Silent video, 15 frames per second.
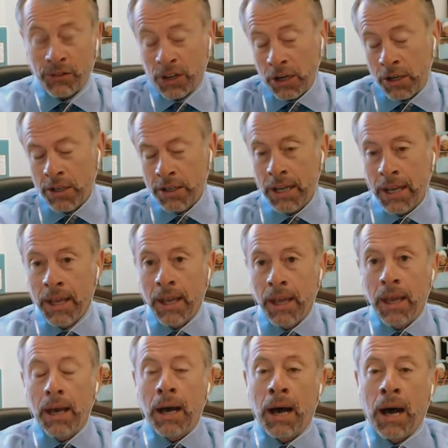aren't.
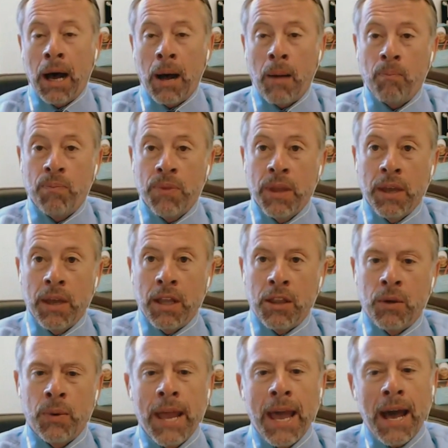
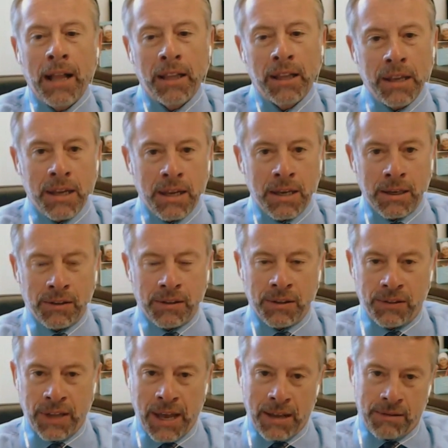The reality is
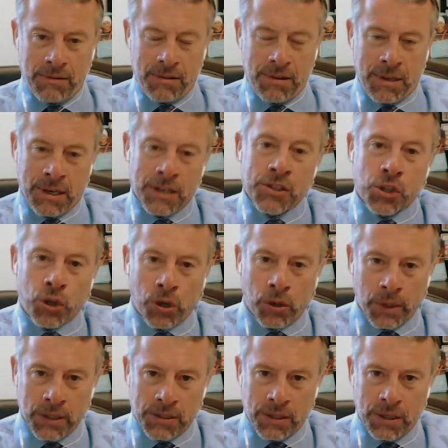that it is
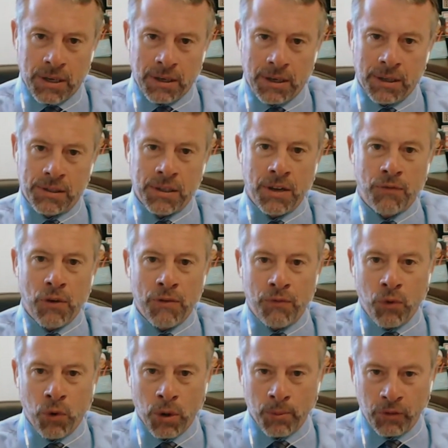currency. It's a different
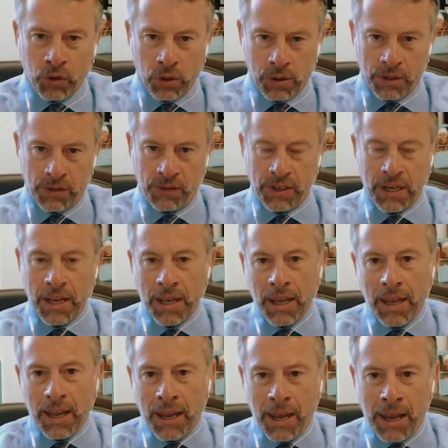form of currency.
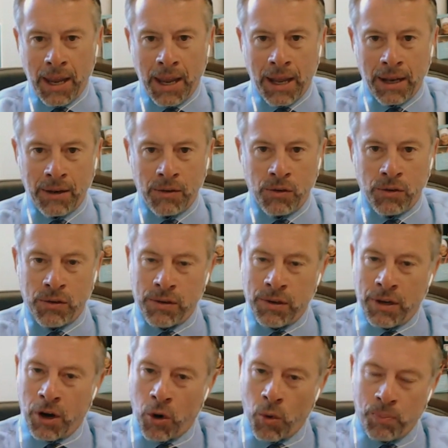And,
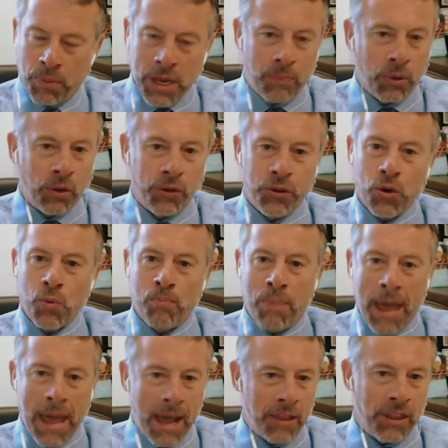people do
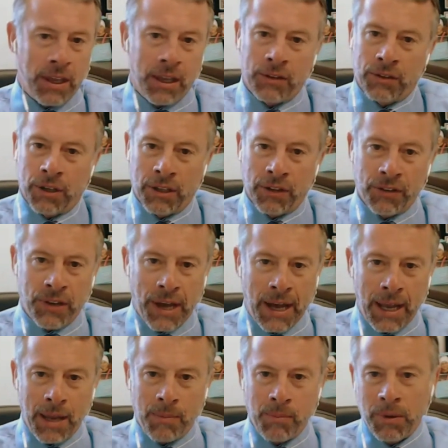bad things all the
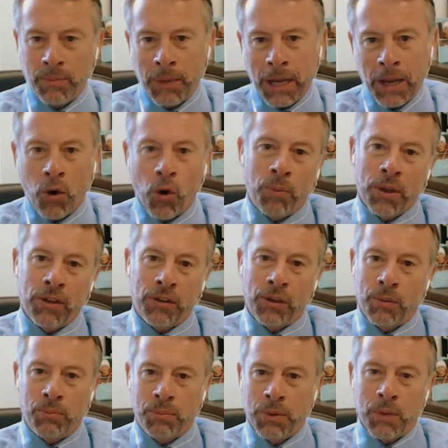time. My hope is
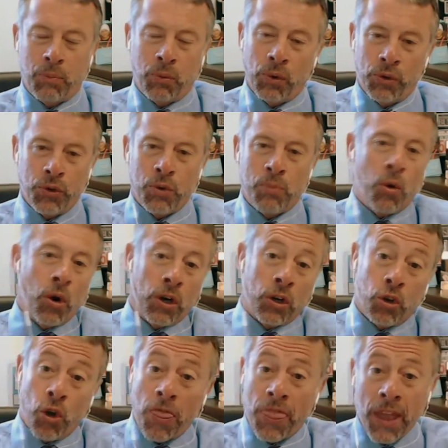that people will do more
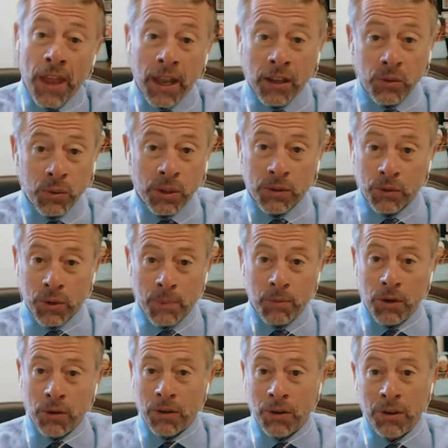good things with
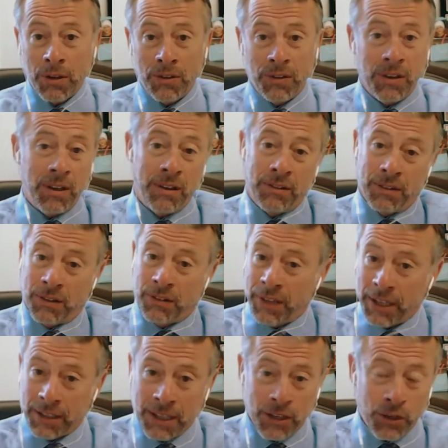cryptocurrency, just
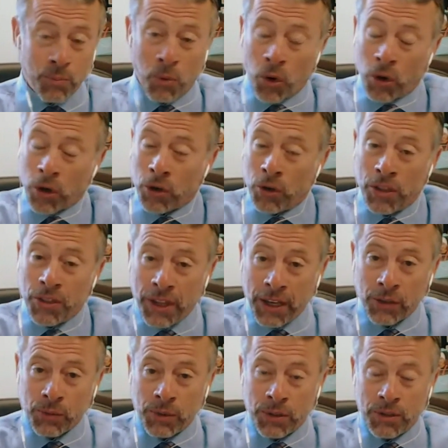like they do more good
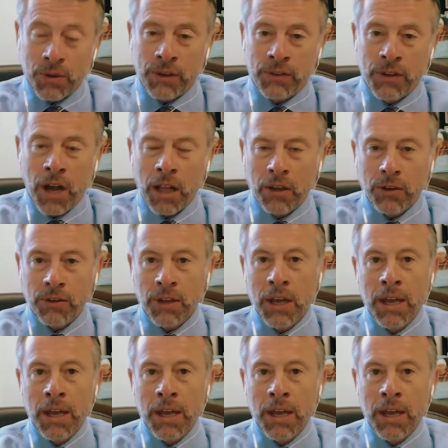things with U.S. dollars.